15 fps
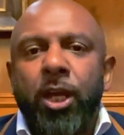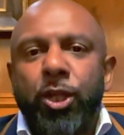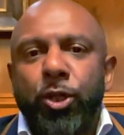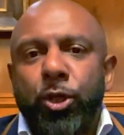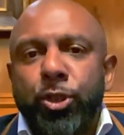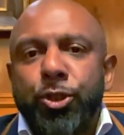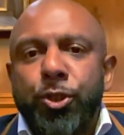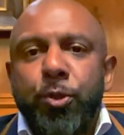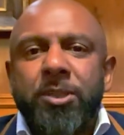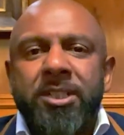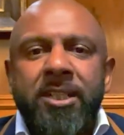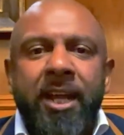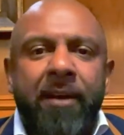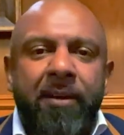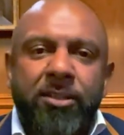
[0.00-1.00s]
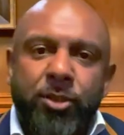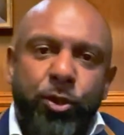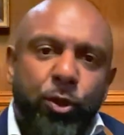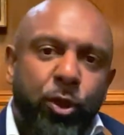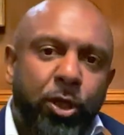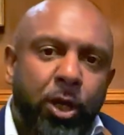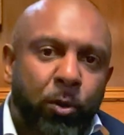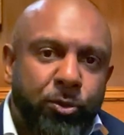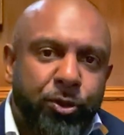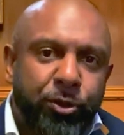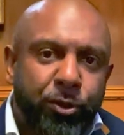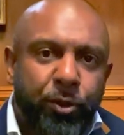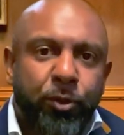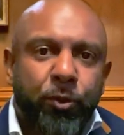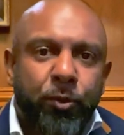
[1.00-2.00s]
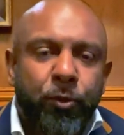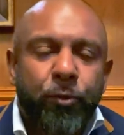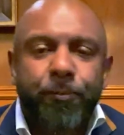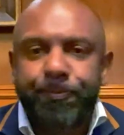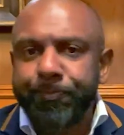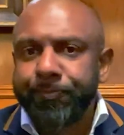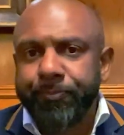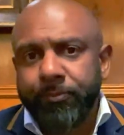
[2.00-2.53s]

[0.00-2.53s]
you can choose an area. So you could onto Google.